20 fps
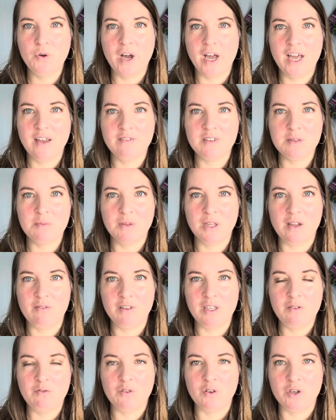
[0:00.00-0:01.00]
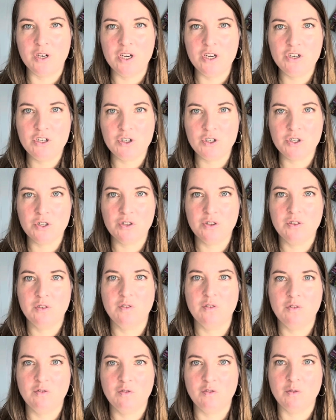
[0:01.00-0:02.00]
I have some lovely footage
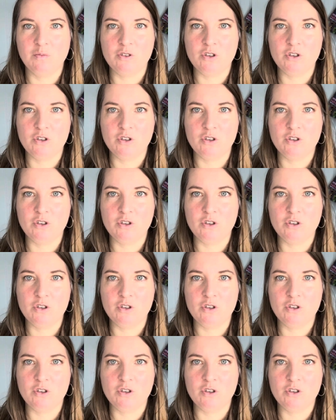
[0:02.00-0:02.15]
from